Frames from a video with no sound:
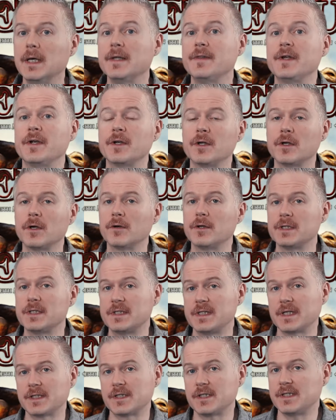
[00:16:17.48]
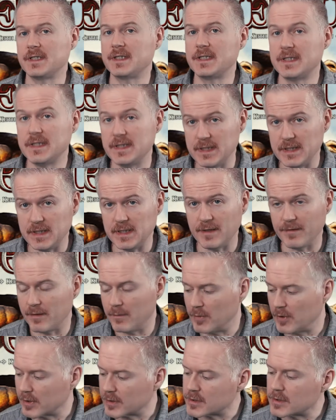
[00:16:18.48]
then you go to section C of the
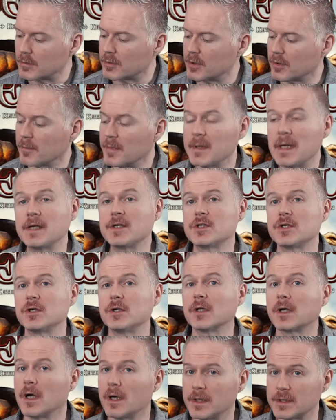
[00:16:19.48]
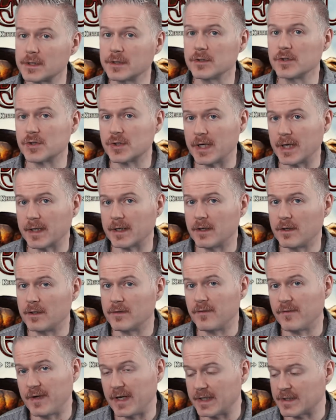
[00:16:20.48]
book. So you make sure you're constantly tracking your
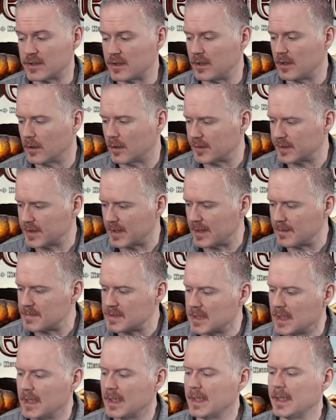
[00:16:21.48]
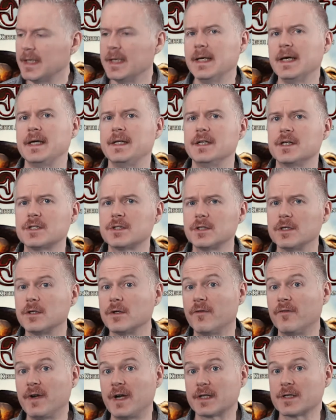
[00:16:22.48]
faction at all times. Additionally, your
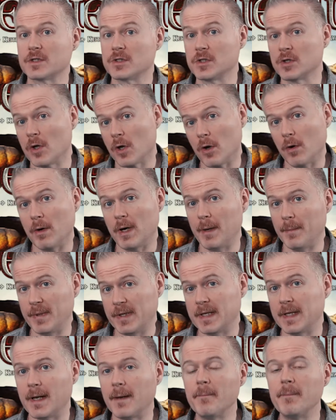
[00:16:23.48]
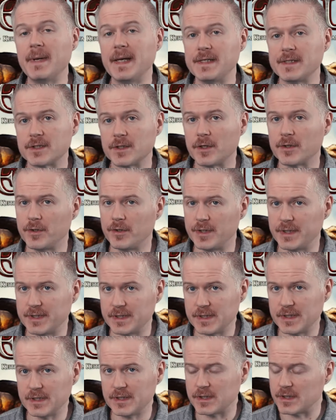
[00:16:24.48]
faction is going to go up and down based on your
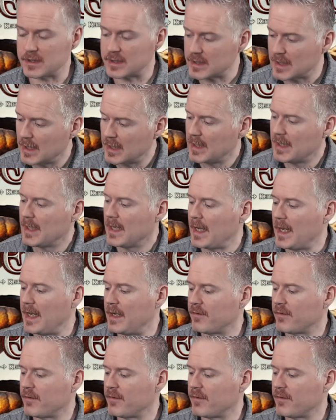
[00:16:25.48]
decisions. And